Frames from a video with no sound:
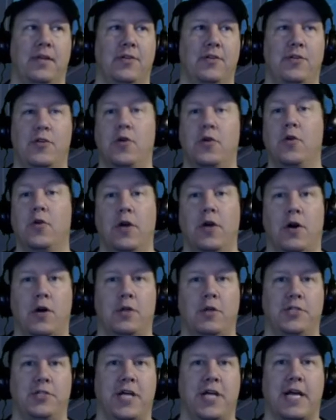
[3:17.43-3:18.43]

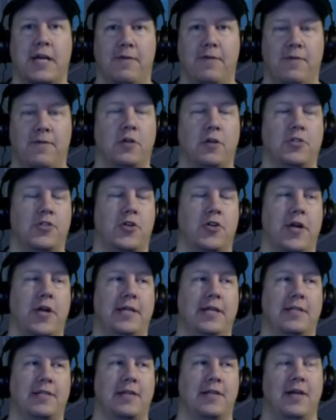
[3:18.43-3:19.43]
do-it-all,
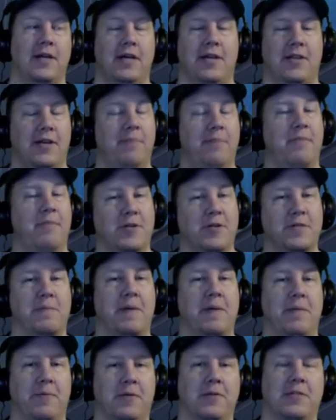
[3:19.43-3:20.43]
jack-of-all-trades that most
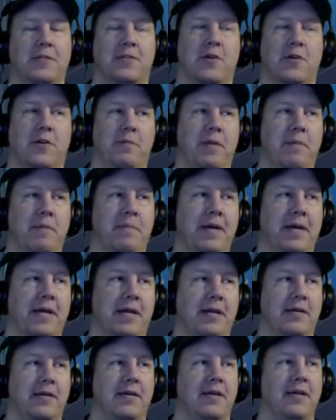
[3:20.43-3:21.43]
people is going to be
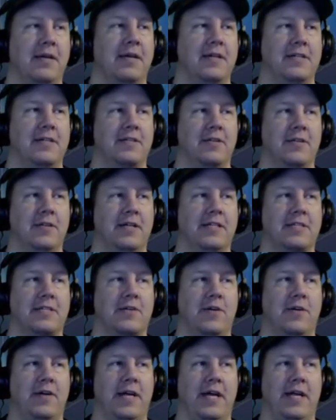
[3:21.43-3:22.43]
picking. So let's
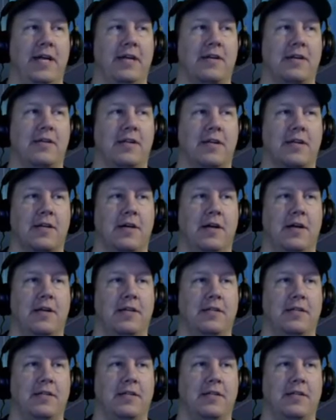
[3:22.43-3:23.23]
go ahead and click on it